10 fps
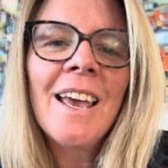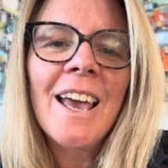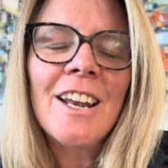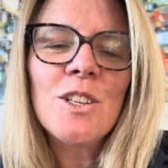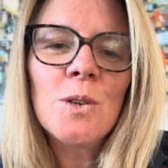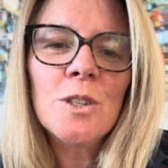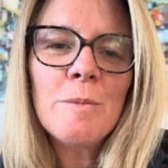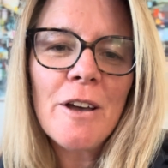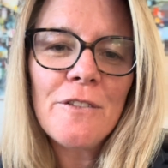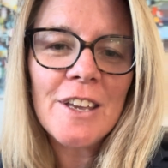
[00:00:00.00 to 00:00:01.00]
And it talked
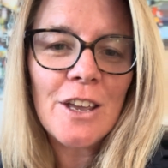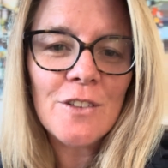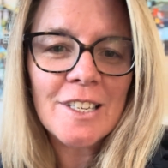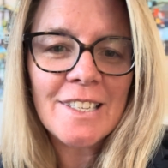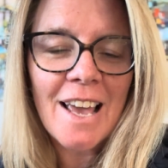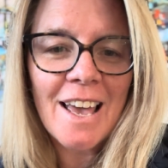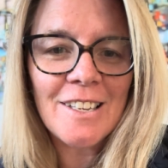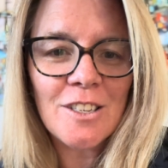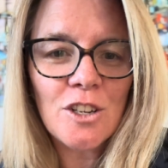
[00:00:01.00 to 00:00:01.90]
about forgiveness as